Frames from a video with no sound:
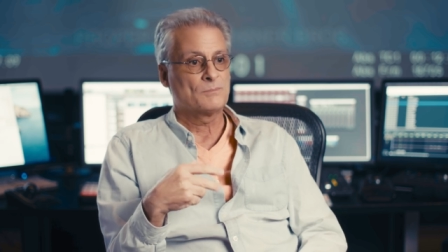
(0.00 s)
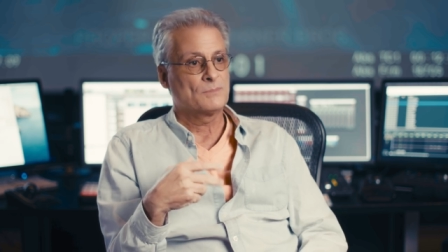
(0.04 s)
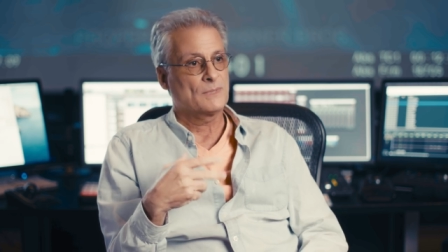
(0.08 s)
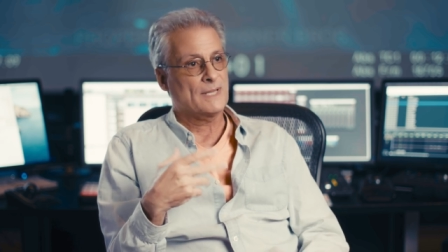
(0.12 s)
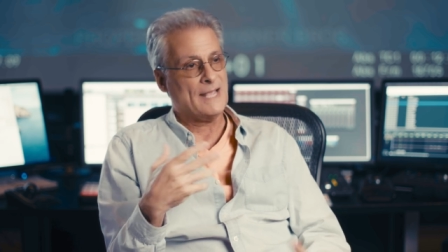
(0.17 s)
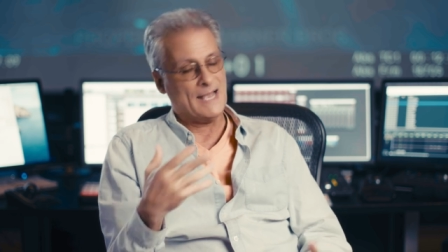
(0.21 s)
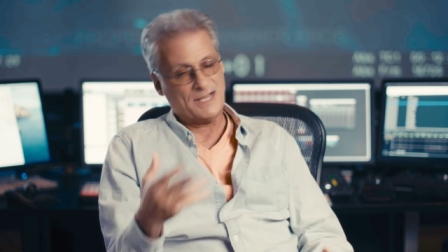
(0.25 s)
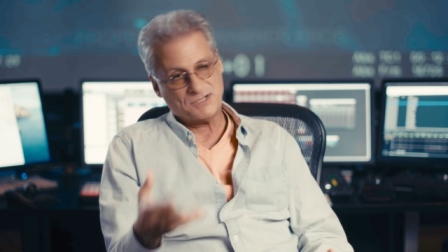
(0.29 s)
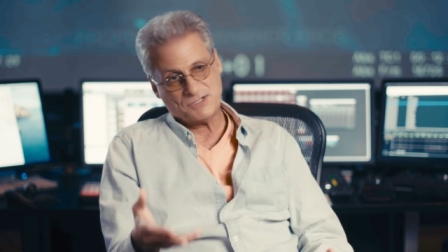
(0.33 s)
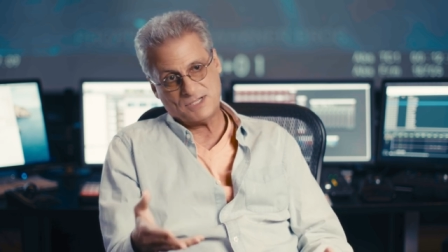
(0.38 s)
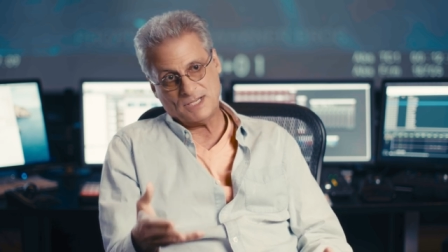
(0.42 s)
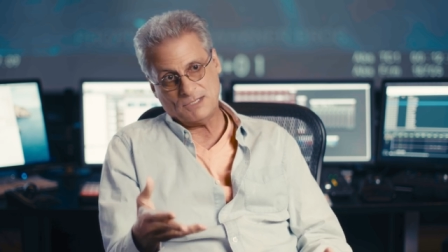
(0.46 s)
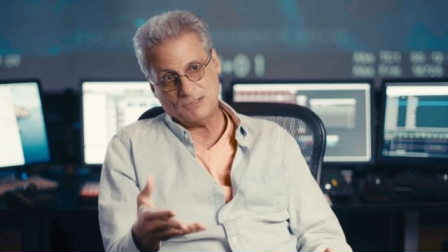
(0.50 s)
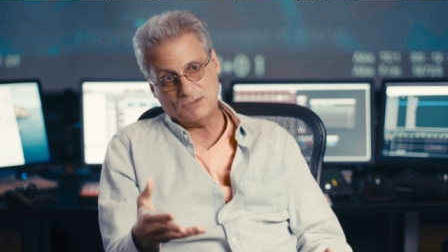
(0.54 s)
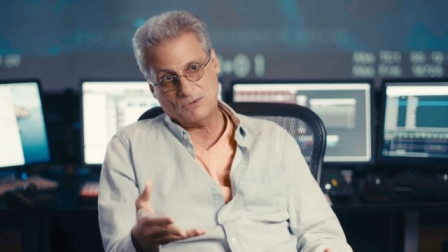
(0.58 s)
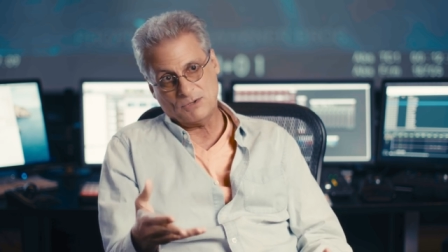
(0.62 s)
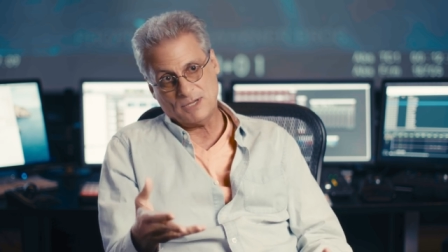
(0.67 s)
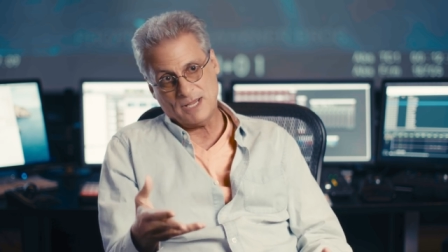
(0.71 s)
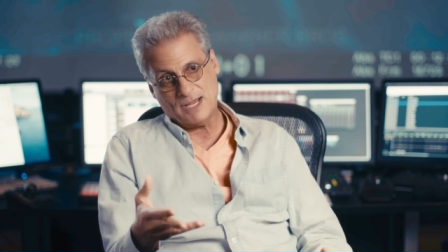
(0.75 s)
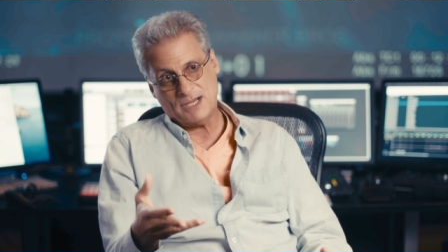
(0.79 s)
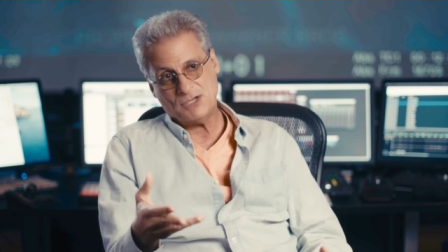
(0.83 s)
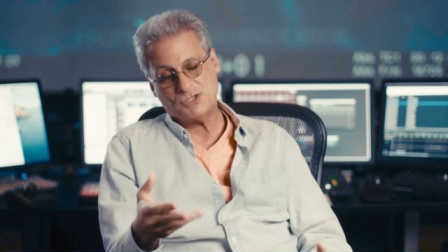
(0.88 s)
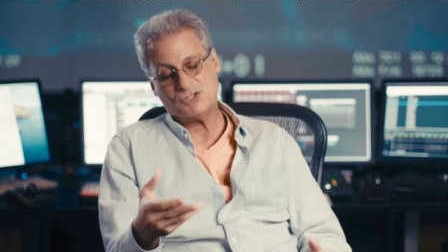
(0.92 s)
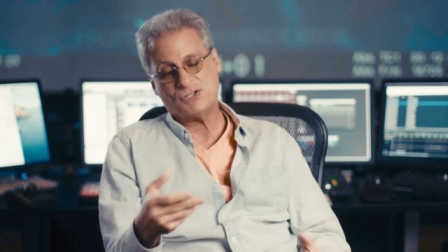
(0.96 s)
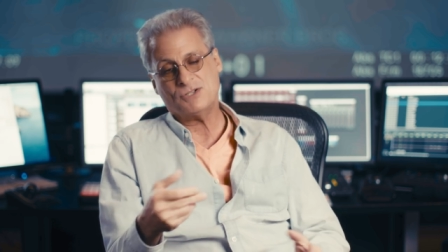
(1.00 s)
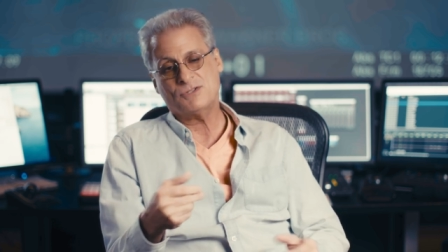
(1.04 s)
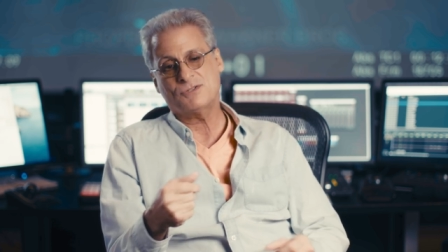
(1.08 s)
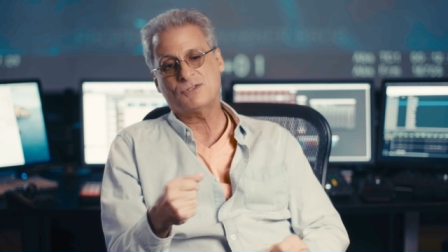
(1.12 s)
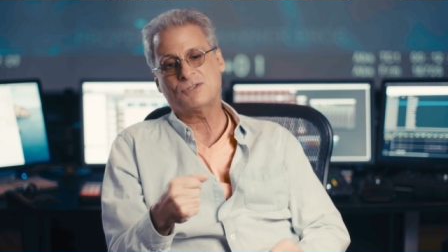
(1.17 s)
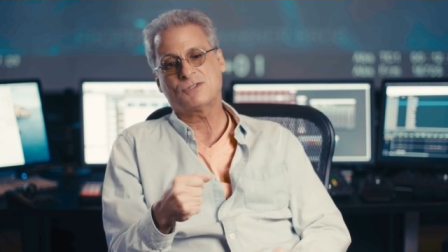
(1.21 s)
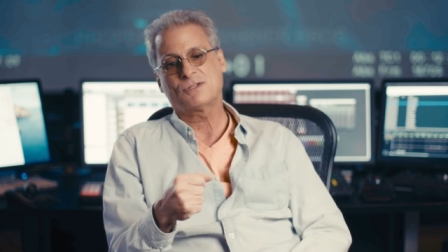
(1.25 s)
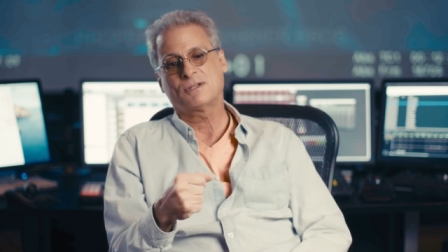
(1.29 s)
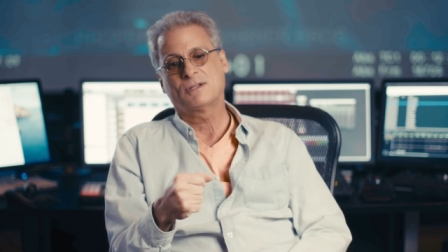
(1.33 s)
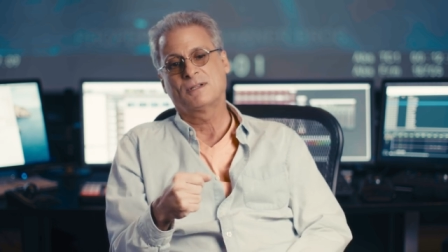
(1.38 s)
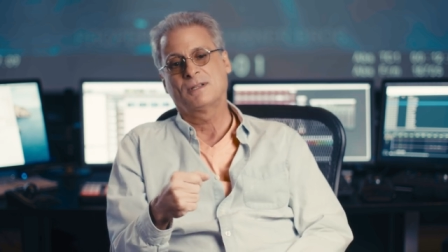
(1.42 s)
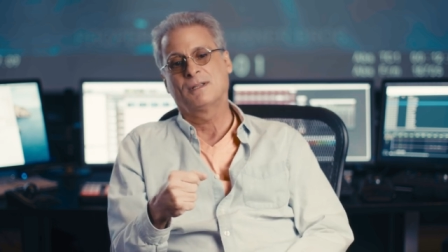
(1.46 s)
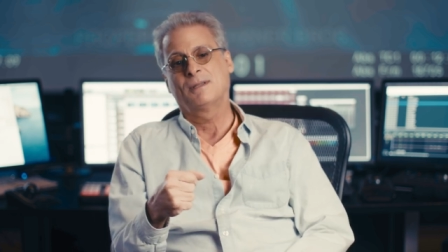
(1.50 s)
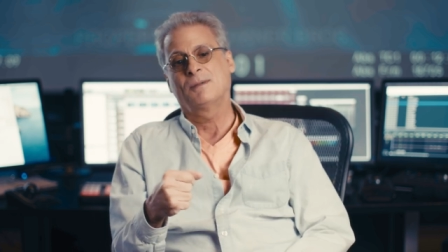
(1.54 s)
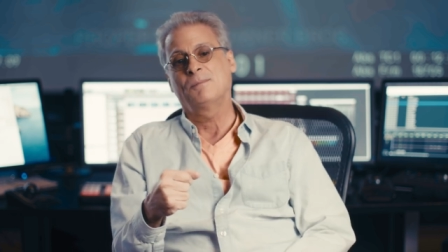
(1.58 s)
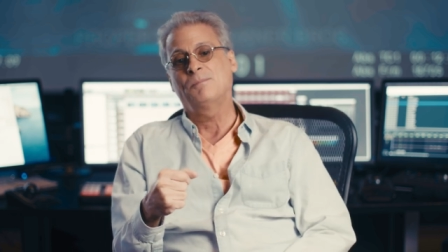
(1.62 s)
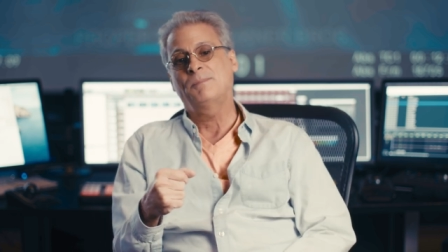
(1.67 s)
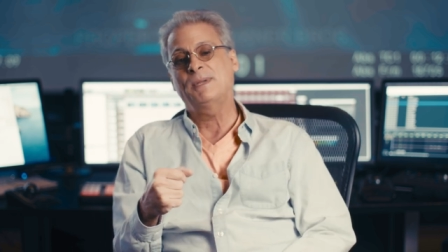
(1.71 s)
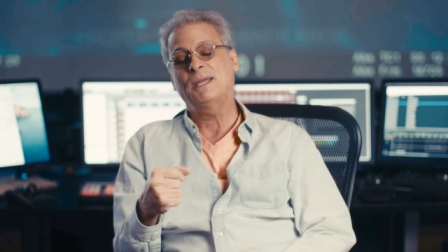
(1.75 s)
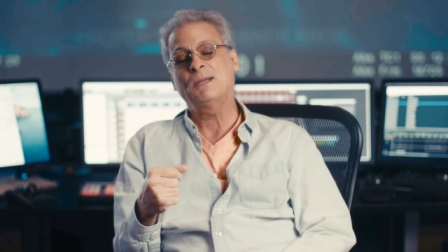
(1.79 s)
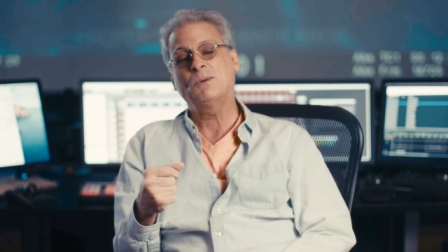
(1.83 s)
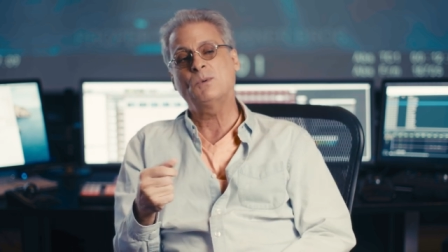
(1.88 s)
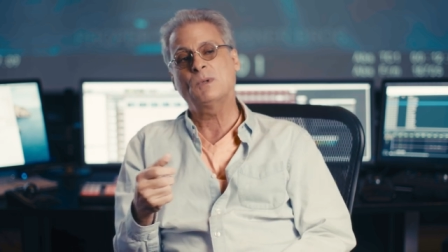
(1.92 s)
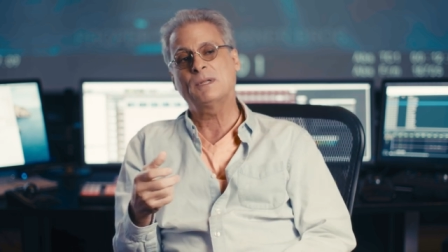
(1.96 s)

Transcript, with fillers: casting locations, being